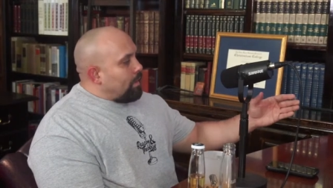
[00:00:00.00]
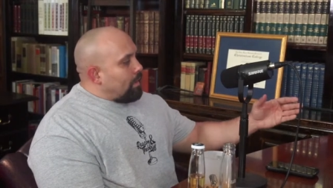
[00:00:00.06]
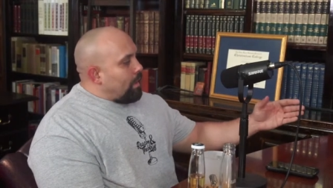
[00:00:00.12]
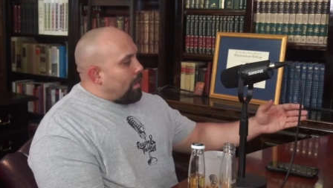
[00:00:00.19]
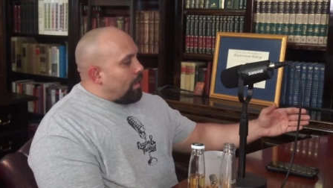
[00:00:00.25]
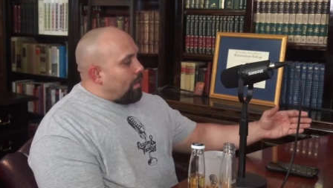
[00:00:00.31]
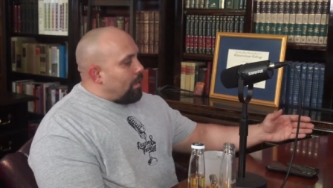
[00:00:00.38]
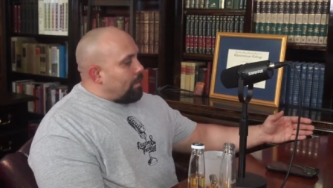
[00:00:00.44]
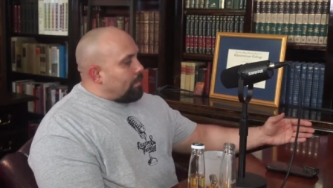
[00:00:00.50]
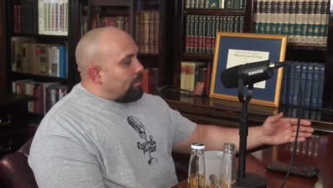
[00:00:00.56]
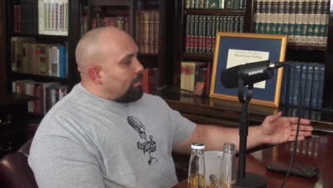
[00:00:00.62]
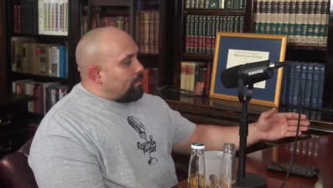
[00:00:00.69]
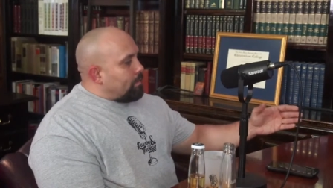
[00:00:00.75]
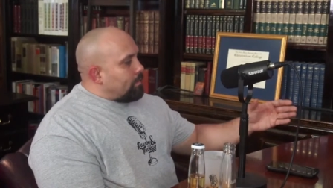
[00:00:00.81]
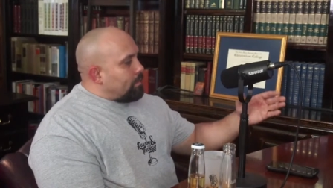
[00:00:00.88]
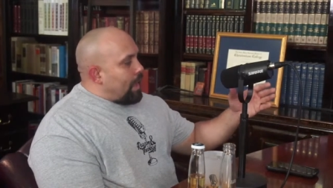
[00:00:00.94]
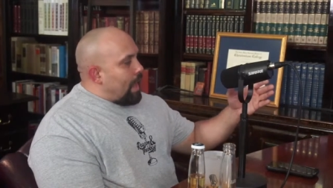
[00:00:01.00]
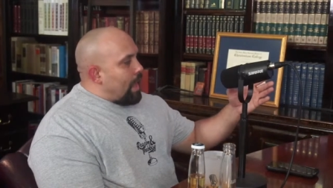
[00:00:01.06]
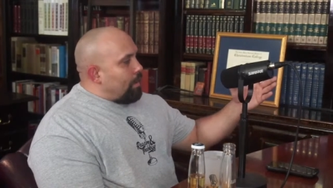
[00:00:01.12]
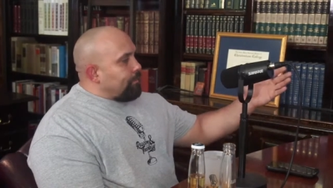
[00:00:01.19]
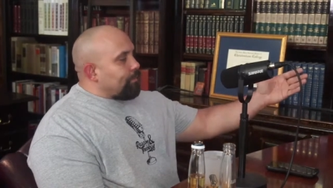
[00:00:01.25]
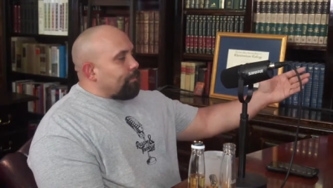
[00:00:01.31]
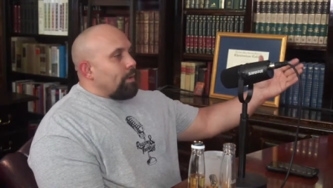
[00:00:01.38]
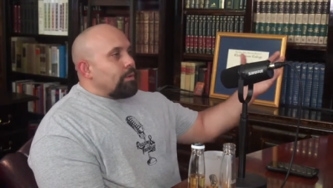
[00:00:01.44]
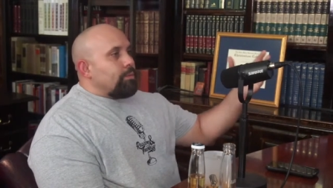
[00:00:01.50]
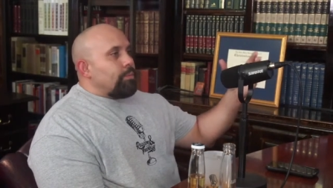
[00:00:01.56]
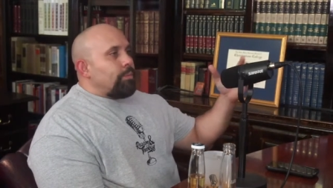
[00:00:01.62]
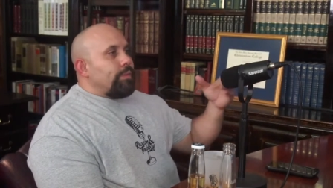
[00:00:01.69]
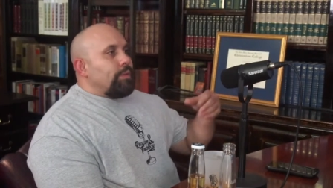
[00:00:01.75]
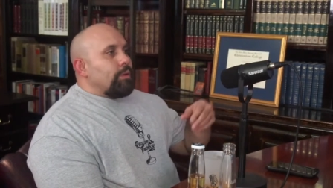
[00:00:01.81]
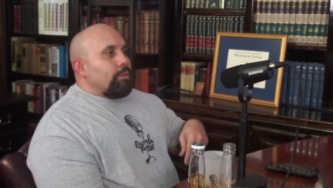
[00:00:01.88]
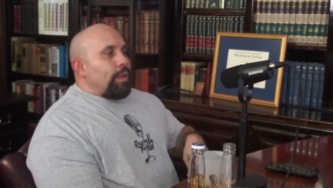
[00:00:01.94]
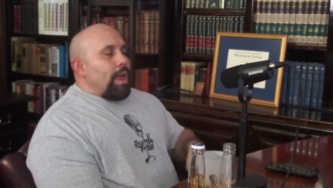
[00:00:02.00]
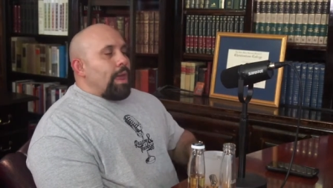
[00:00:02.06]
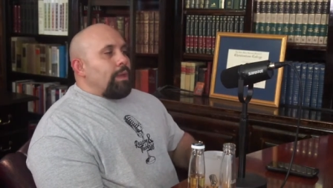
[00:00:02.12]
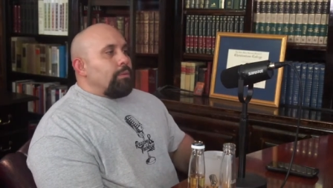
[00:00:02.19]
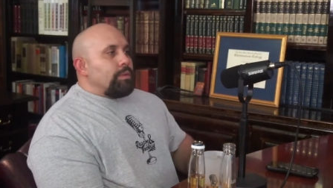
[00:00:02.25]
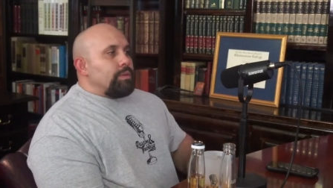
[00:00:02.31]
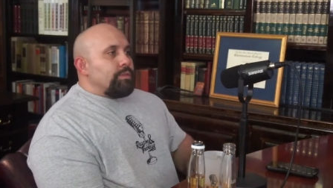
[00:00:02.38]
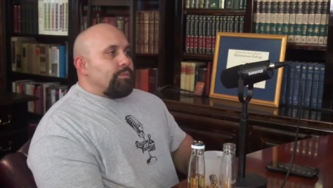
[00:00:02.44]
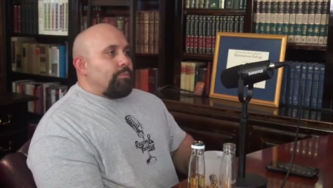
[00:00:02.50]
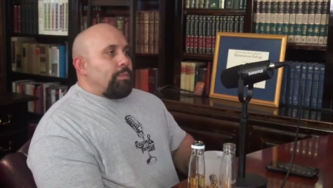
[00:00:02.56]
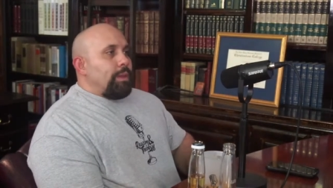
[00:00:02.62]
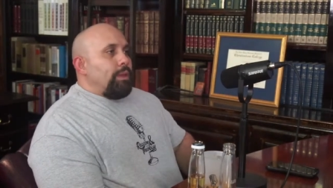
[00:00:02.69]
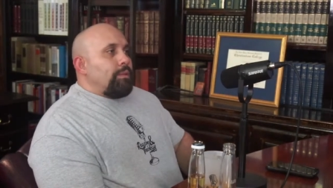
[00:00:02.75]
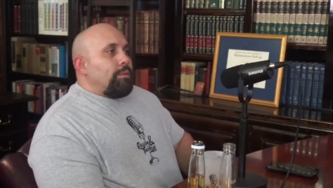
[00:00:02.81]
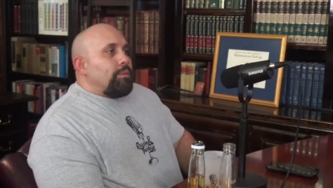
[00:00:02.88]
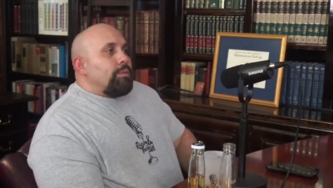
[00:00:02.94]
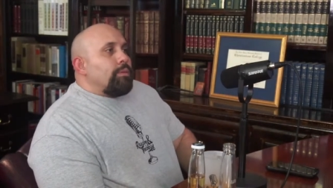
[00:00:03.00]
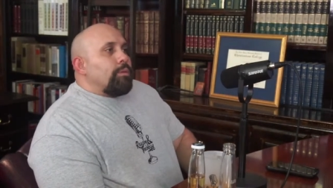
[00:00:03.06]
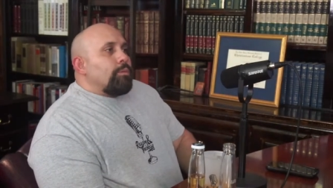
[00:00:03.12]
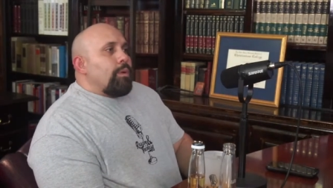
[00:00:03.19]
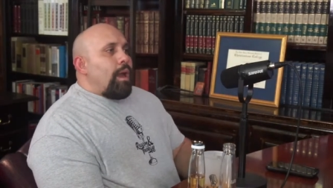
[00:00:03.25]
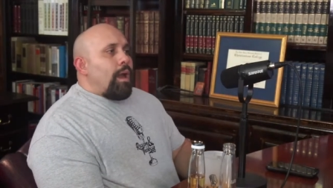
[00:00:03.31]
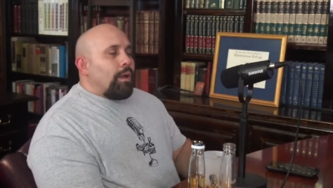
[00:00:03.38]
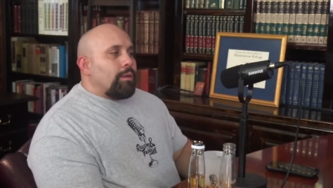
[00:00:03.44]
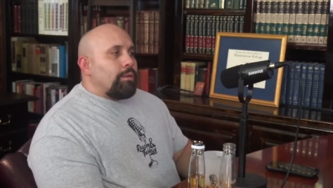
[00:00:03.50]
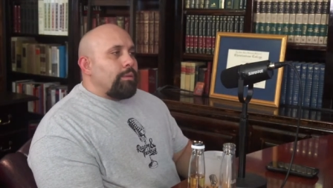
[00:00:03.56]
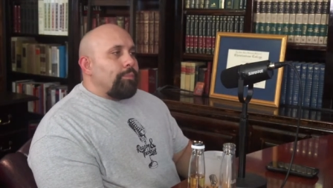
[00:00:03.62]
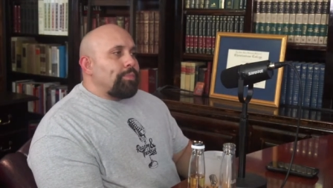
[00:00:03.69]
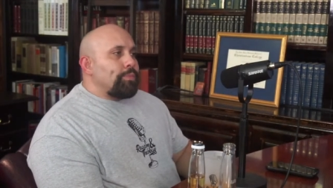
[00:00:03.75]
uh, out front when their language of being sure. the rock.